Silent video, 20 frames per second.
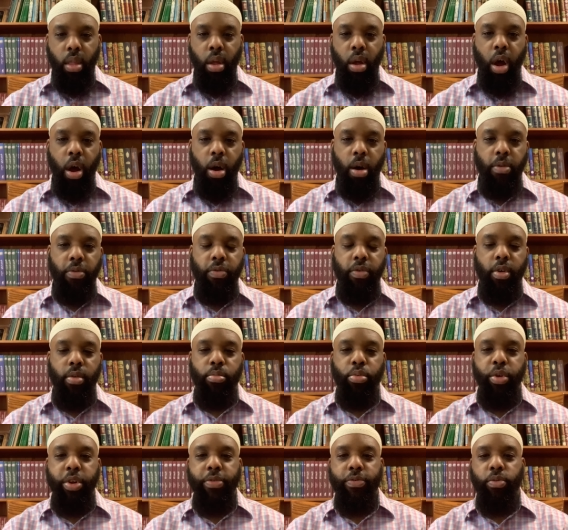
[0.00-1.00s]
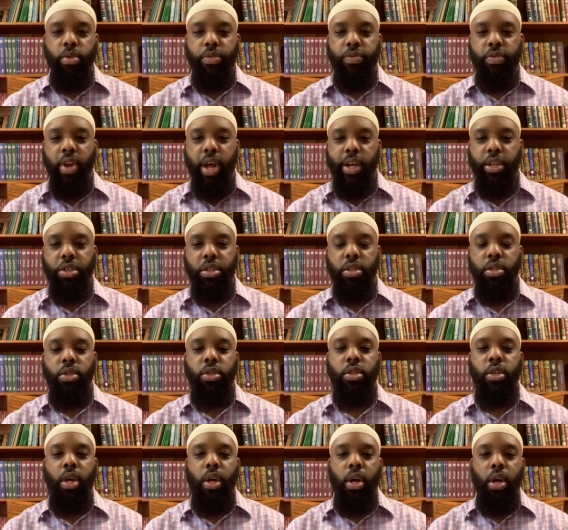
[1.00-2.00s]
of brief
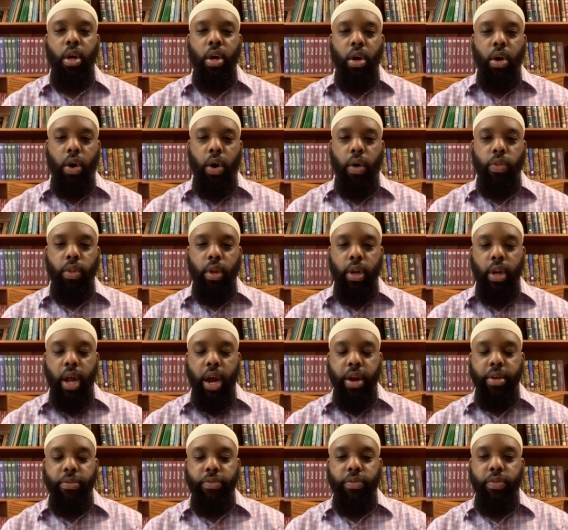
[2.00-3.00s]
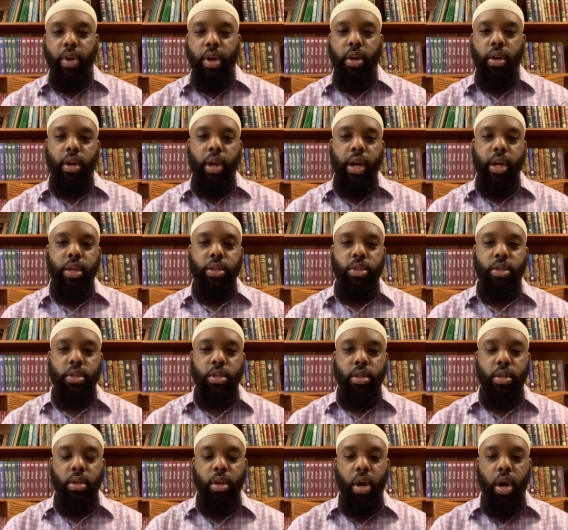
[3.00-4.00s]
reflections on the life and
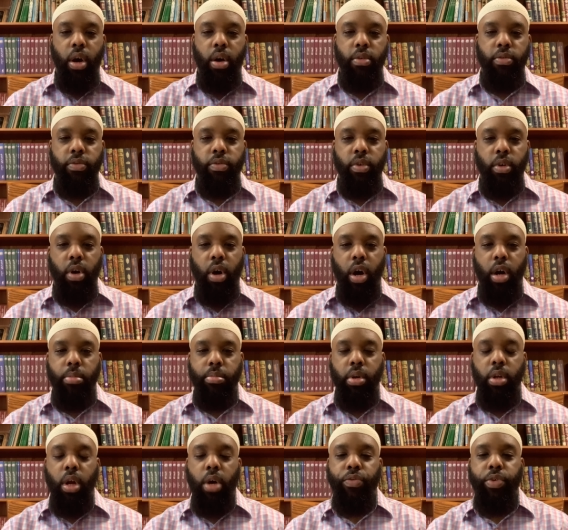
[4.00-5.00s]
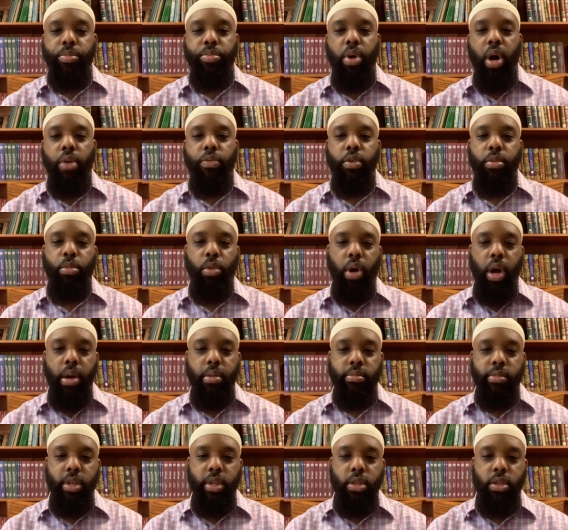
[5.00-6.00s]
legacy of our beloved Prophet
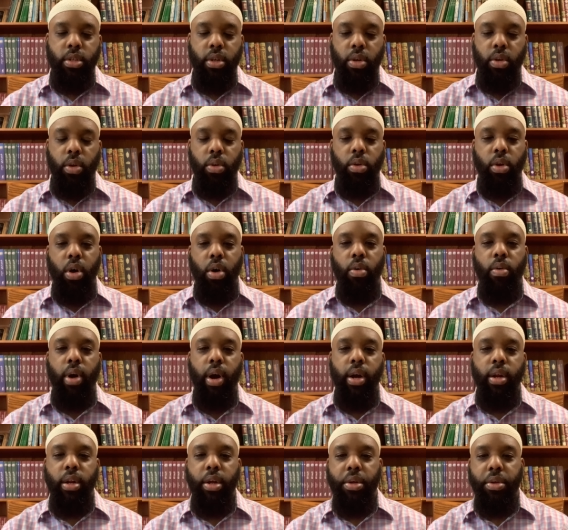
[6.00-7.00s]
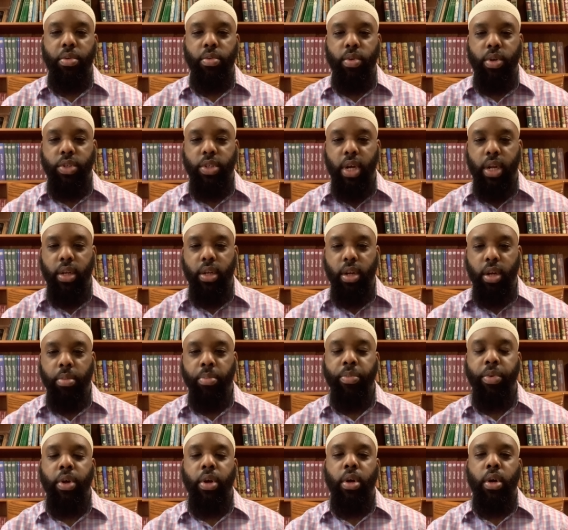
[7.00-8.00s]
Muhammad sallallahu alaihi
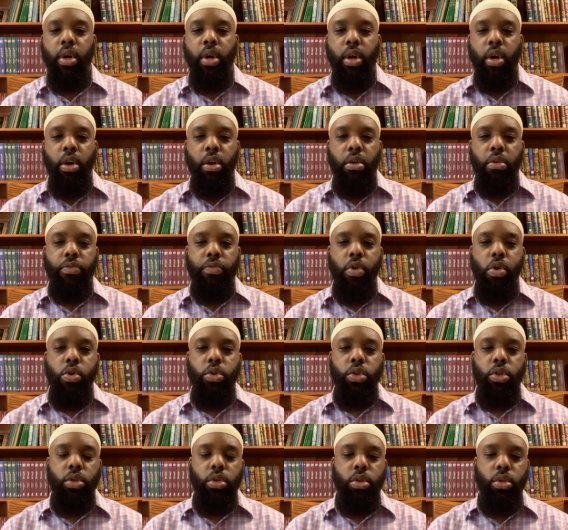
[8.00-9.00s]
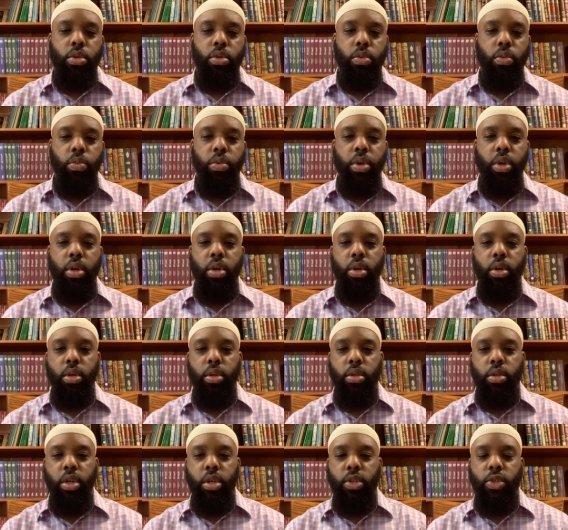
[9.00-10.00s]
wasallam. First, we
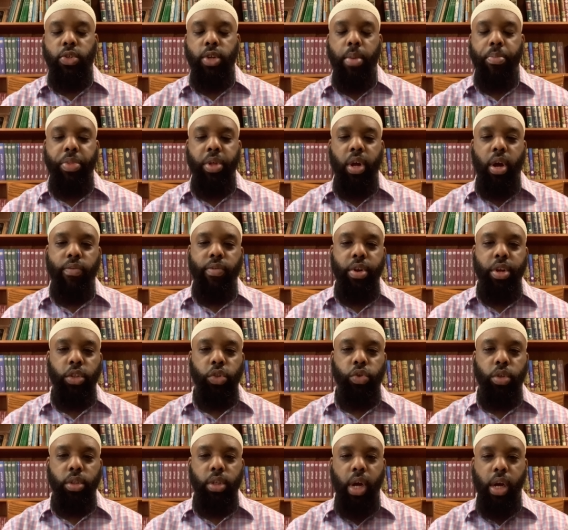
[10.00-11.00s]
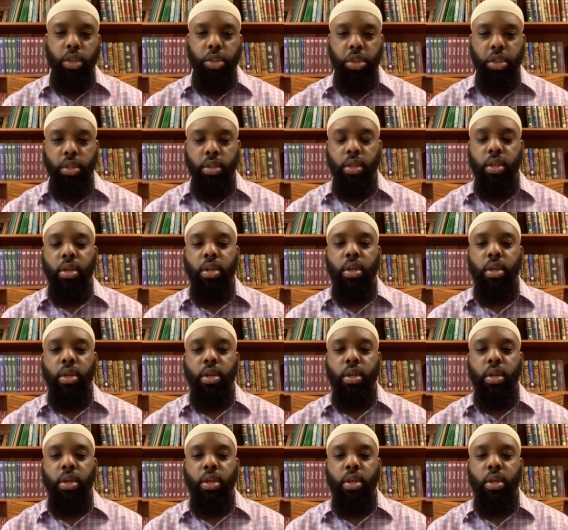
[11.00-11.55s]
did something of an introduction,